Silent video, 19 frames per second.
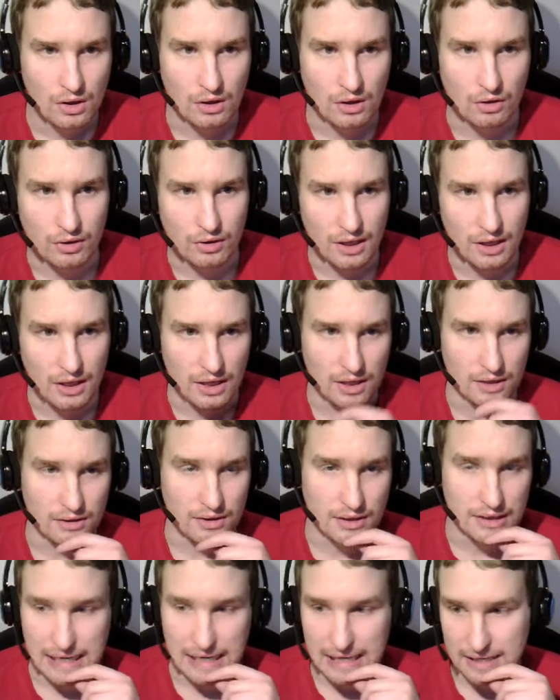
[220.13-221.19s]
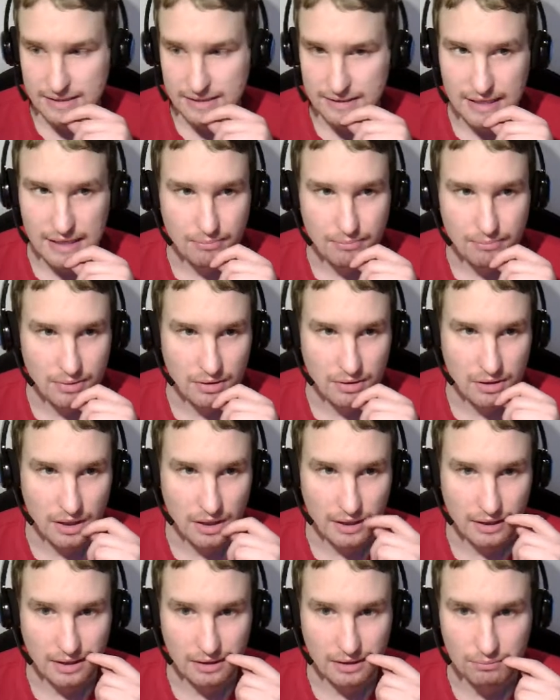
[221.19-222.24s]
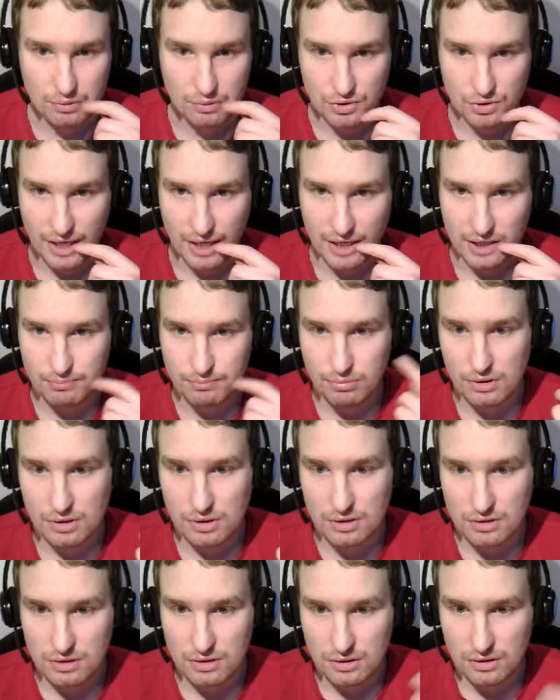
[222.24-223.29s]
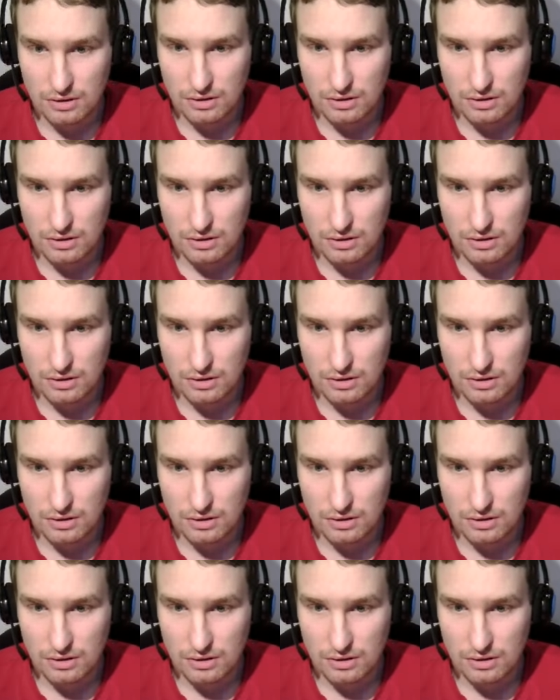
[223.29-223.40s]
Okay, and in the last step, I can push export